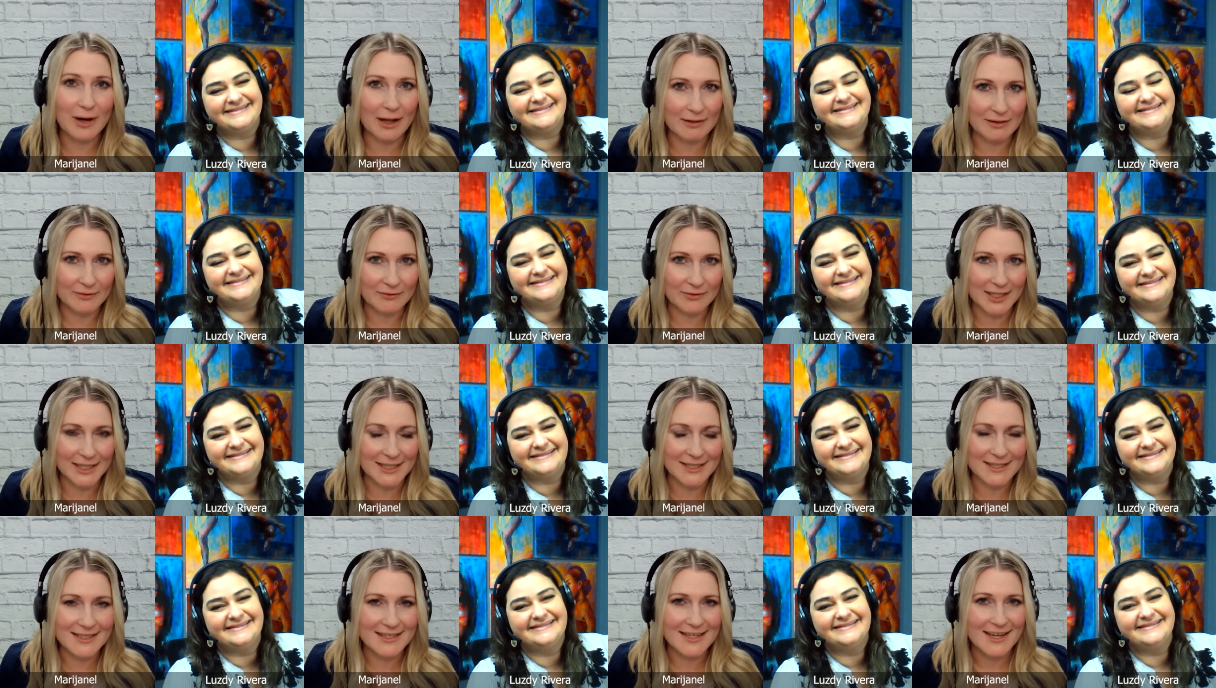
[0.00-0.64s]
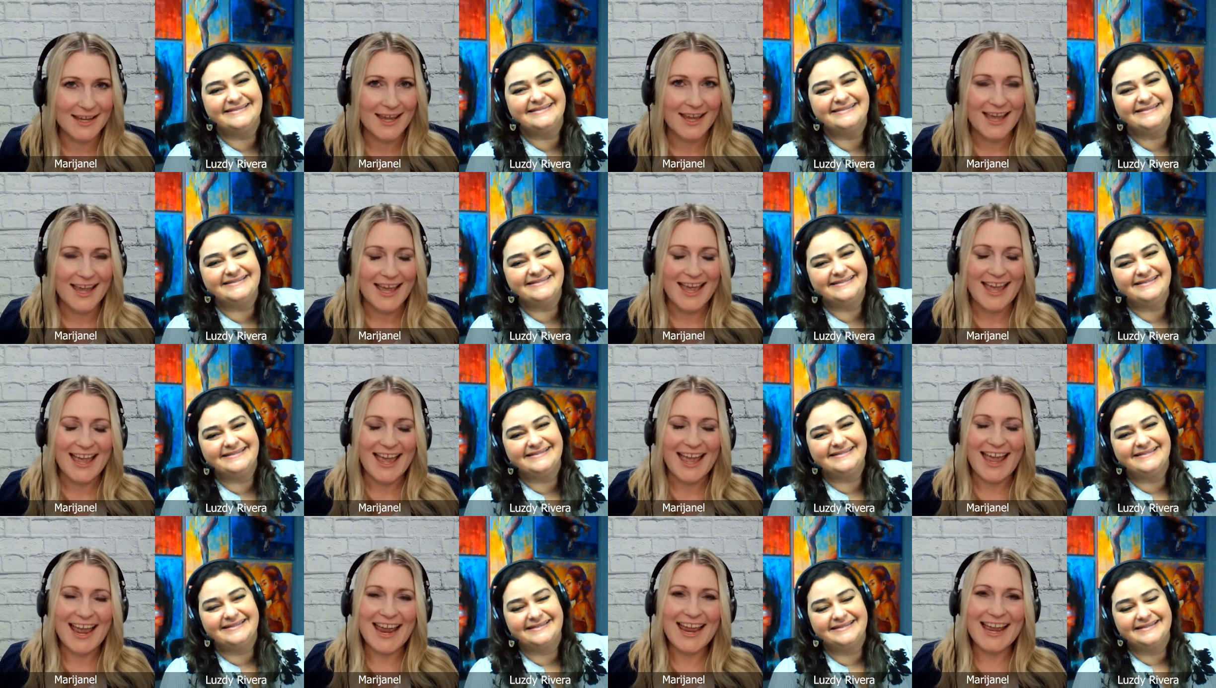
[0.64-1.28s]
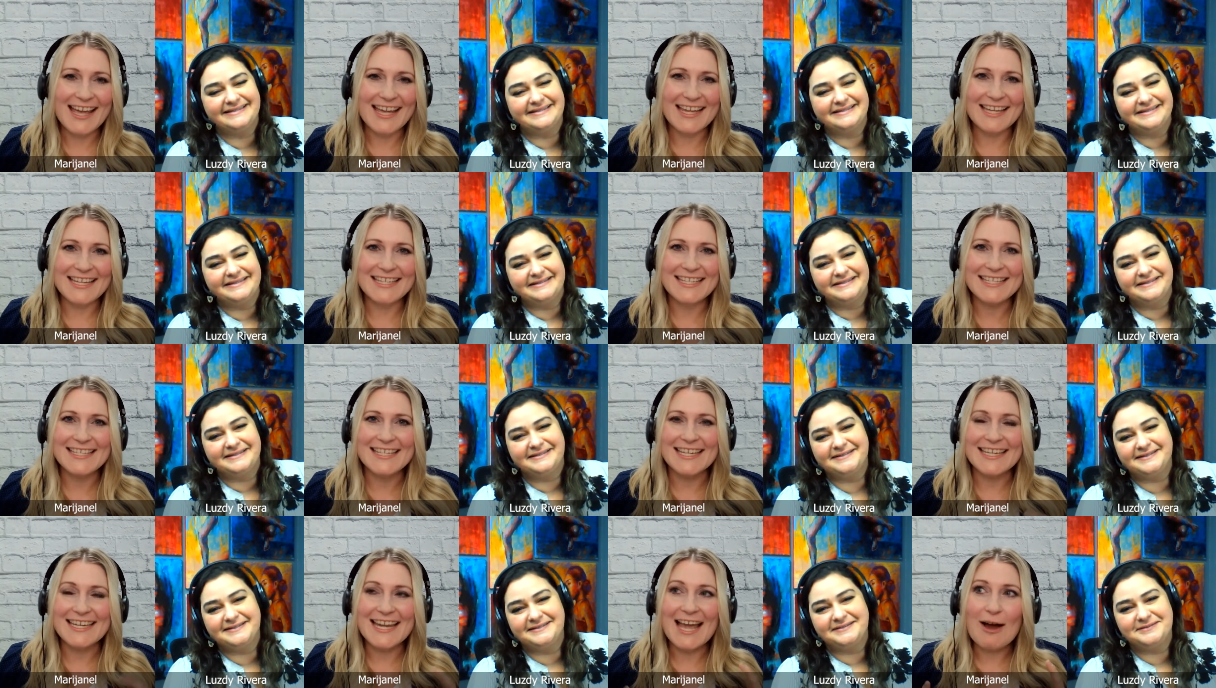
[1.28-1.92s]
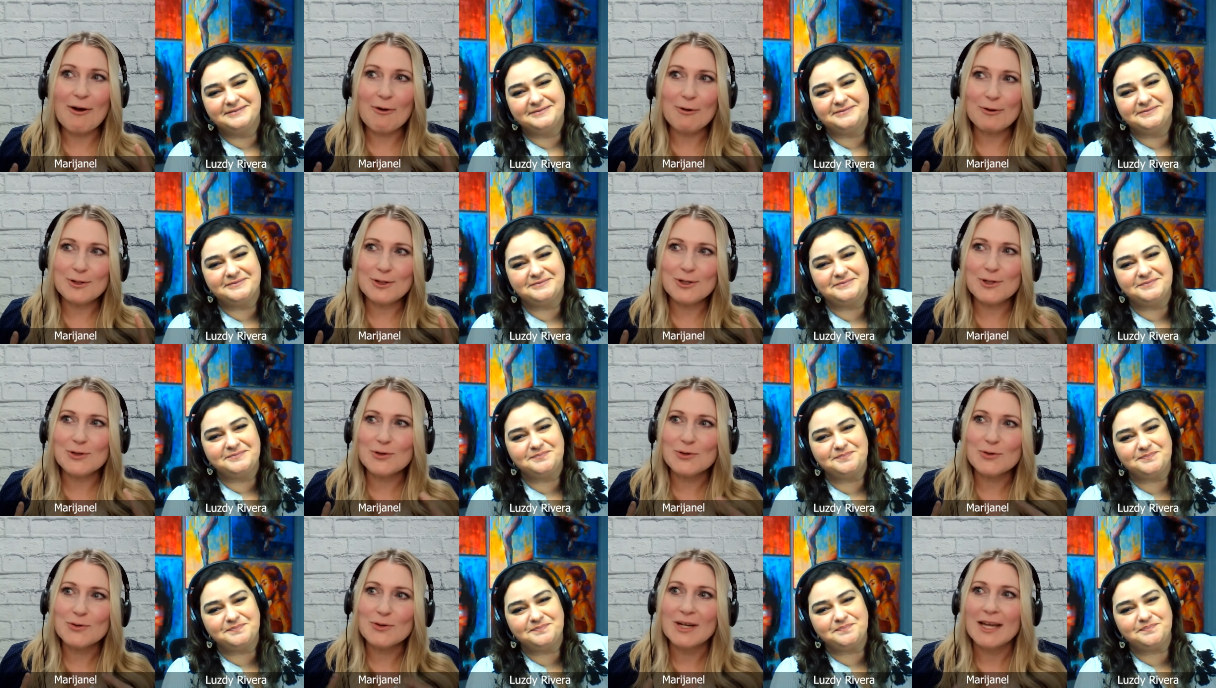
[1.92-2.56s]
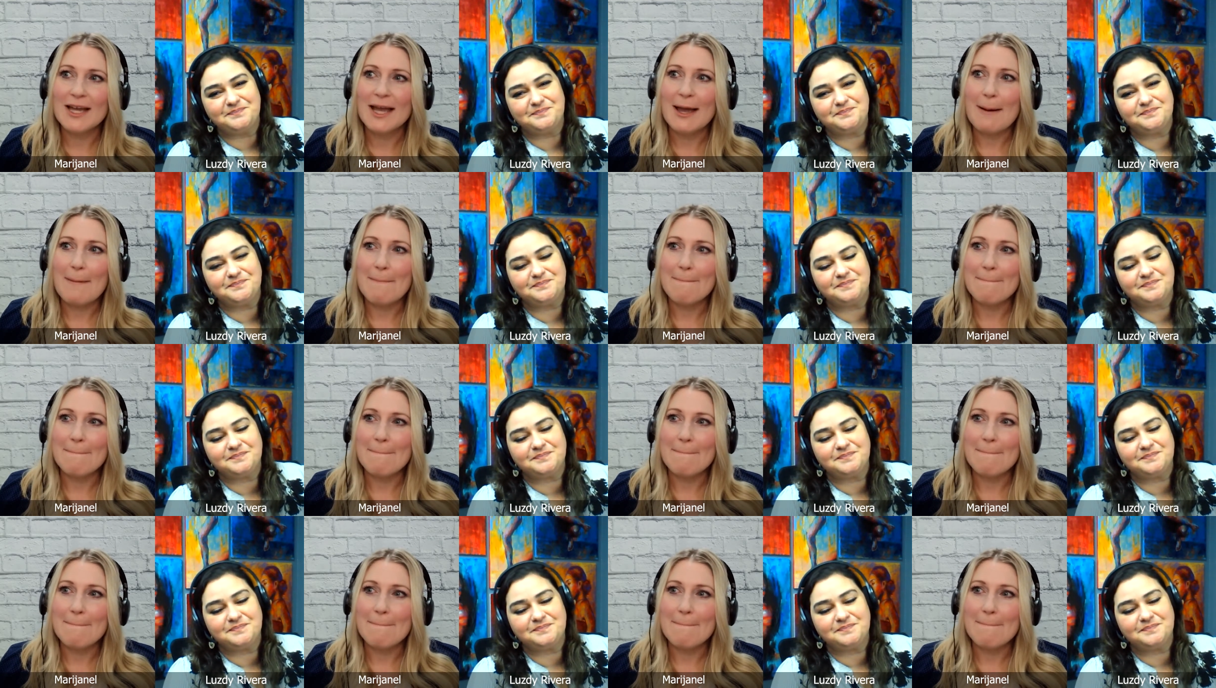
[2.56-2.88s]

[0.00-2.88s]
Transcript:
Speaker 1: relevant. And now to